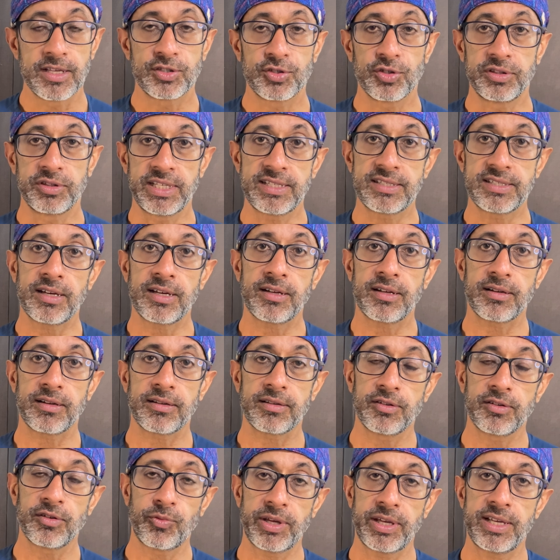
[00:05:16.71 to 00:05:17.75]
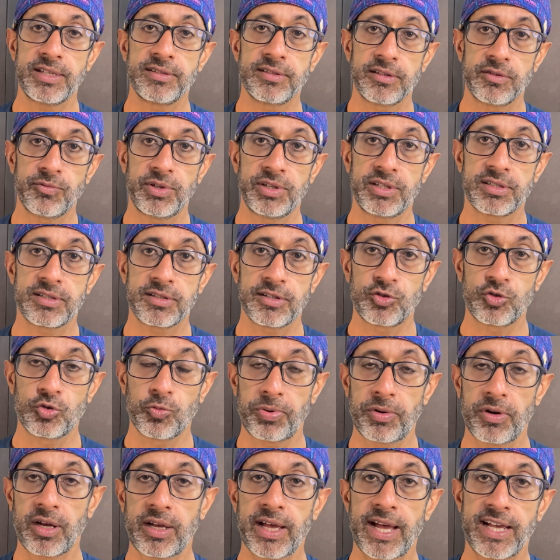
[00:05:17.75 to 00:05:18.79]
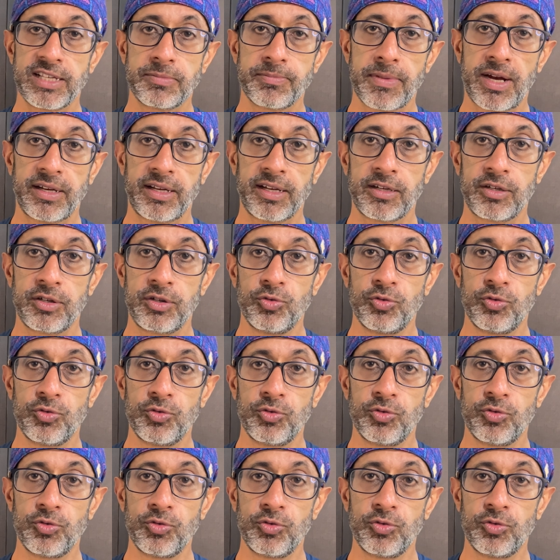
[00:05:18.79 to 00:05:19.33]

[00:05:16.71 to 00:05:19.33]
So these are the ways in which the suprachiasmatic